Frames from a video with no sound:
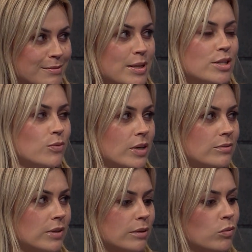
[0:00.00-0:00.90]
But to
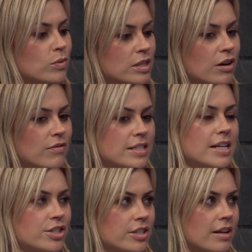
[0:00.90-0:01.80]
win one, what was the
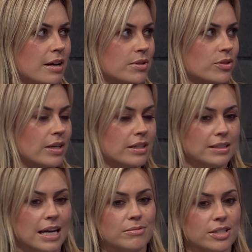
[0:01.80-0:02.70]
conversation like between
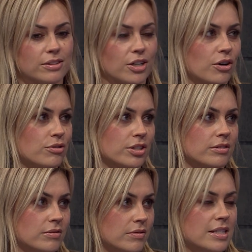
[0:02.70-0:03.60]
captain, coach
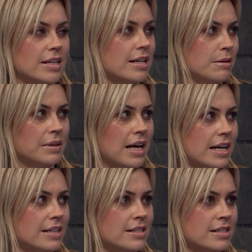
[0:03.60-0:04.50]
and the senior
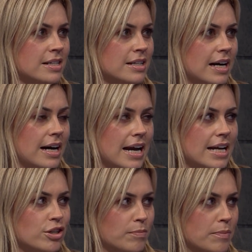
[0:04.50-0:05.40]
players
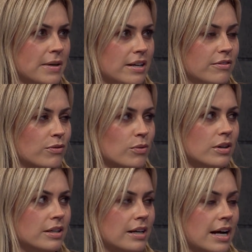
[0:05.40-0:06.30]
as you prepared
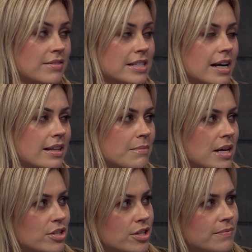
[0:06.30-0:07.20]
for the start of that
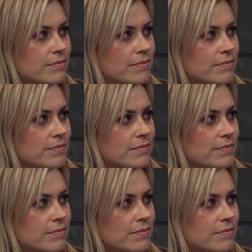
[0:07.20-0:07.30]
match?